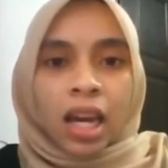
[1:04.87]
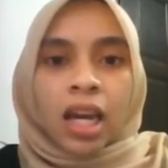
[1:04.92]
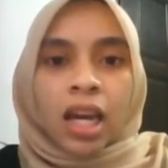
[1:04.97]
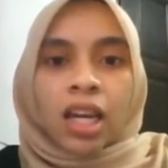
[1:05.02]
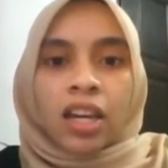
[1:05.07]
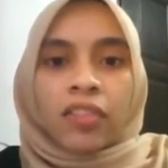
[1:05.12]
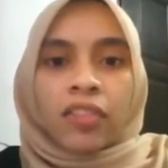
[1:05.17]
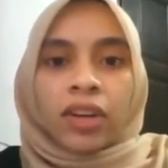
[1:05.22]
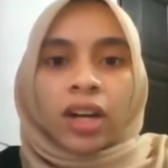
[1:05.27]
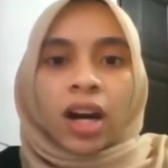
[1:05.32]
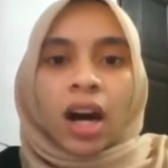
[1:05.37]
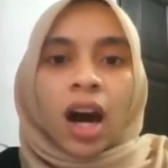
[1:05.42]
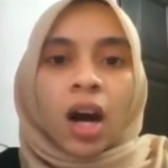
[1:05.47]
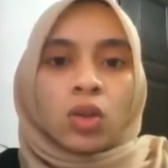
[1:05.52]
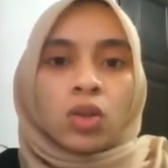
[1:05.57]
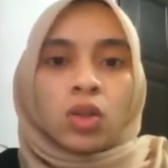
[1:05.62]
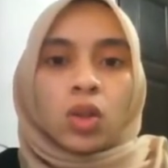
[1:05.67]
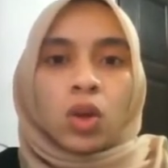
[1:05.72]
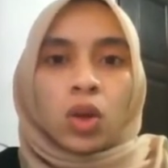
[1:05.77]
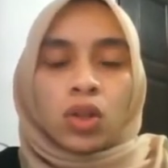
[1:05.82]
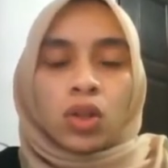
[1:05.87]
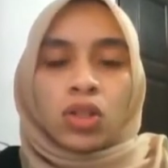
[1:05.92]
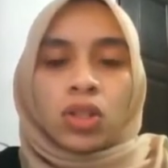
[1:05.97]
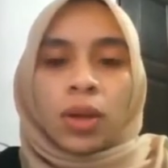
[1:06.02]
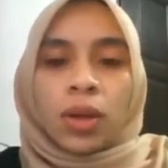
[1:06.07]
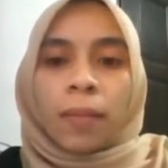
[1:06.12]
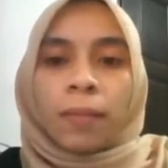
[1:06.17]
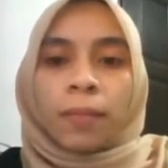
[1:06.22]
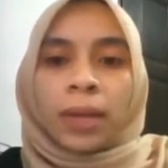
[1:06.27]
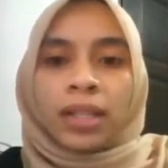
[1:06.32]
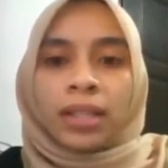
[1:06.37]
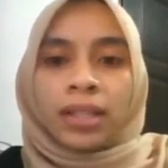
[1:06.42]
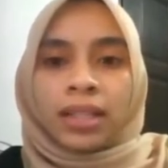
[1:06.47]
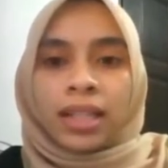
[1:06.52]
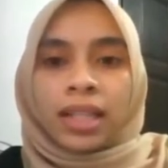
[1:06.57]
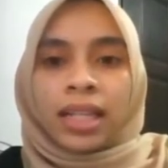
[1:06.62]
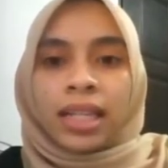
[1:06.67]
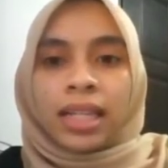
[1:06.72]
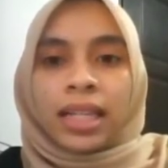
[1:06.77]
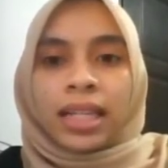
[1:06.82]
If a household's monthly
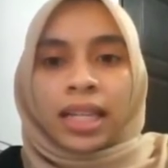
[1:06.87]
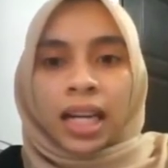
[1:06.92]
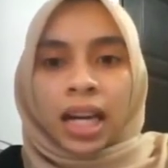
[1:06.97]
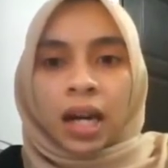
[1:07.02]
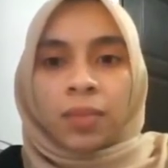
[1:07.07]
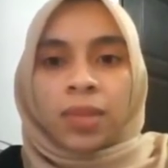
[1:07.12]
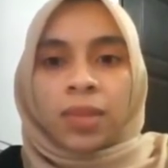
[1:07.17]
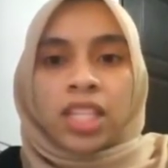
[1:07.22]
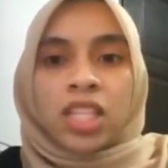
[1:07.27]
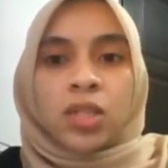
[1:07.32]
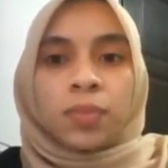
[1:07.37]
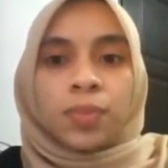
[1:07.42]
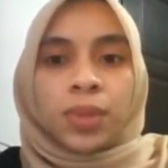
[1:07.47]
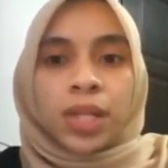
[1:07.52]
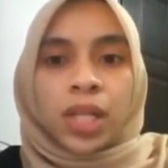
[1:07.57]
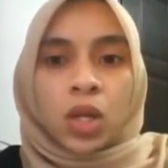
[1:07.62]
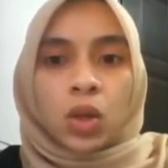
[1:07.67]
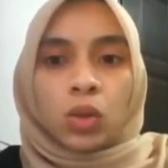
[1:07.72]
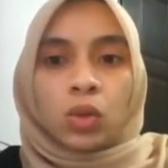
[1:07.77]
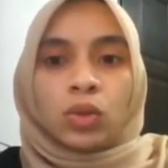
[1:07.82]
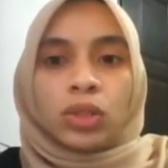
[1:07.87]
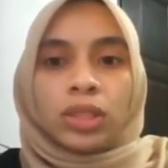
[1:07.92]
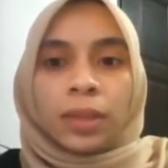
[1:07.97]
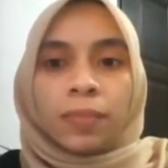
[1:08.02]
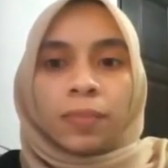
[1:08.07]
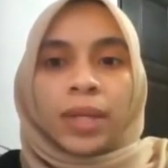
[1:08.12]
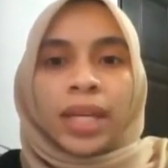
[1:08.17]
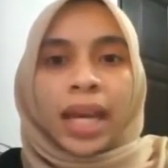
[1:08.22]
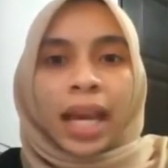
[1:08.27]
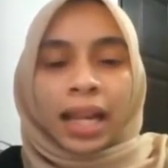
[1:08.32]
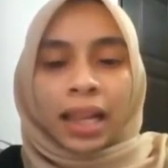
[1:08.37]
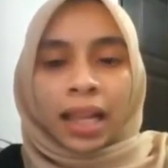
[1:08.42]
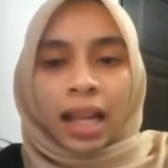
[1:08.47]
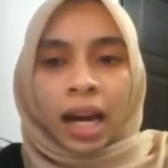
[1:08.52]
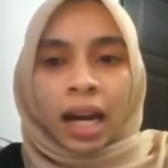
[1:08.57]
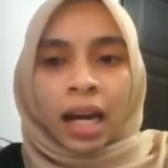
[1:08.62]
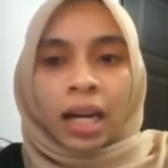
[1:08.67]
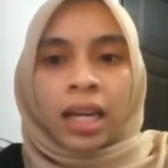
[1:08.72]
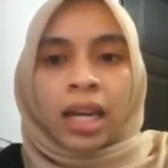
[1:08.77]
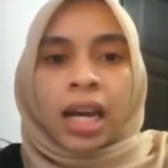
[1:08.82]
income is below the
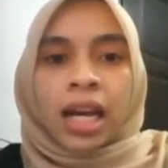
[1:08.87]
PLI,